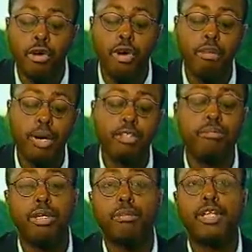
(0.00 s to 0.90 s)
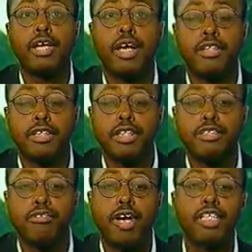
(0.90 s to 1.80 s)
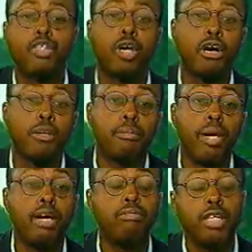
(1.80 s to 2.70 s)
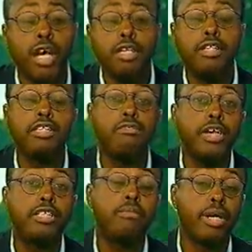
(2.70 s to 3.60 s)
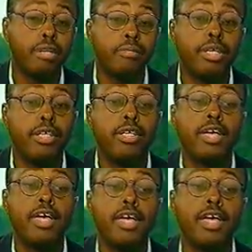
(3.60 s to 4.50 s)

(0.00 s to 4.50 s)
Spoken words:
Going back to people like Condoleezza Rice and Colin Powell, Condoleezza Rice, in my opinion,